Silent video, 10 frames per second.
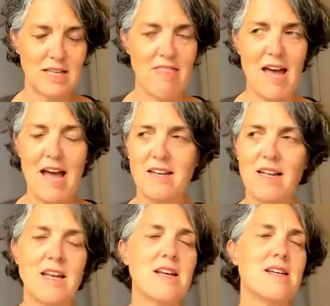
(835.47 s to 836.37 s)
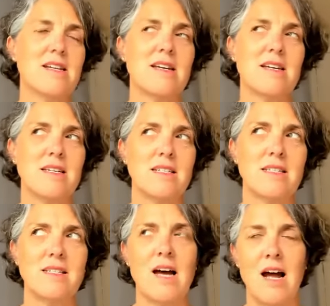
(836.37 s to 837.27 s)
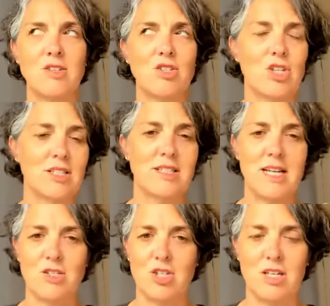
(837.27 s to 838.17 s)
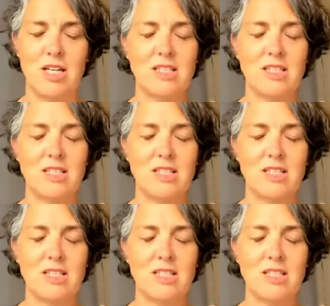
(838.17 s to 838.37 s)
And that is not just tension,